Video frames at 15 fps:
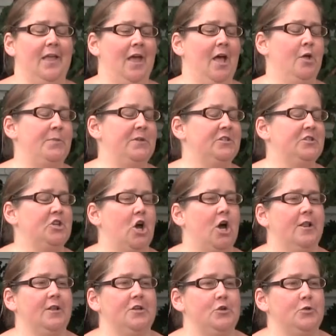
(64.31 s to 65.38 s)
help
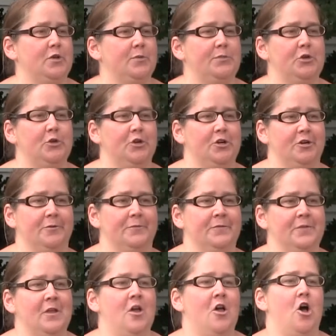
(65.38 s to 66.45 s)
install a new computer.
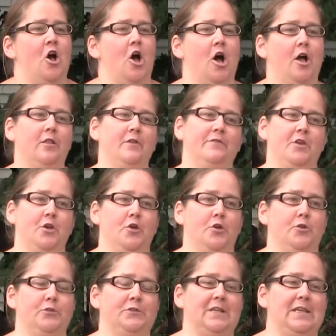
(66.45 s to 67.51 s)
All of
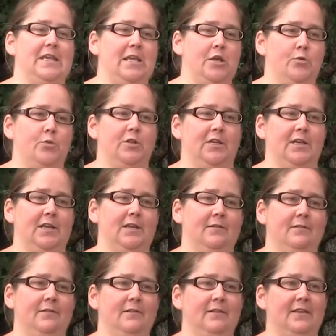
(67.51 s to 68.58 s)
those equally
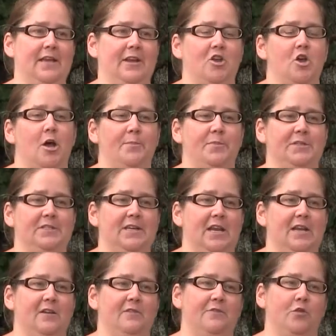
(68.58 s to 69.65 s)
get
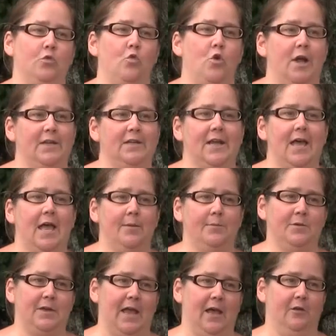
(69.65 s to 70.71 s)
compensated for 1
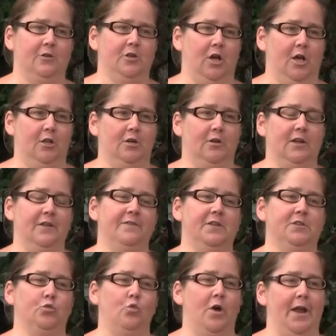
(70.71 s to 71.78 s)
time dollar if
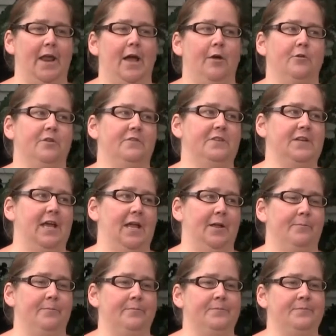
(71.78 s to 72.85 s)
it's 1 hour of
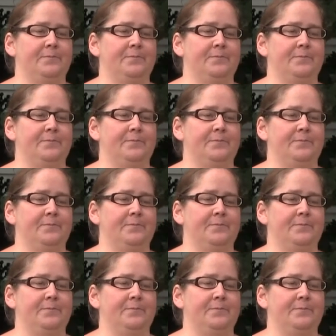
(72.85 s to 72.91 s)
time.